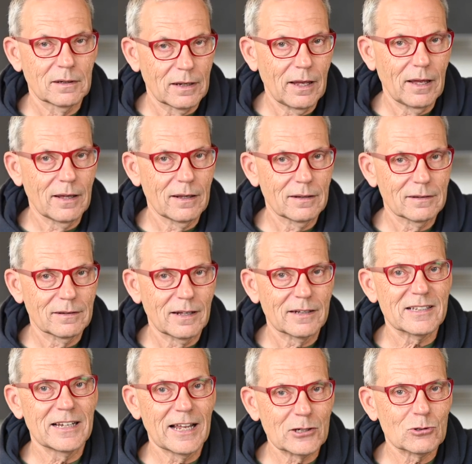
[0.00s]
Yeah,
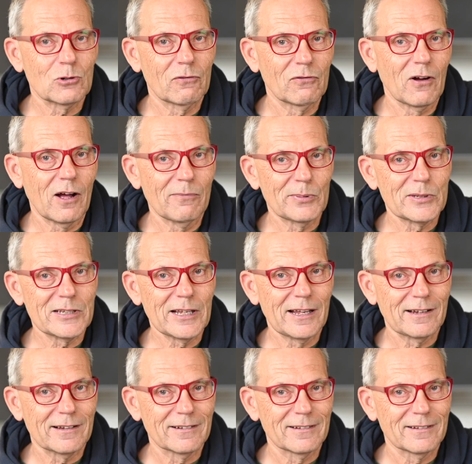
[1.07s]
that's an extra 5%.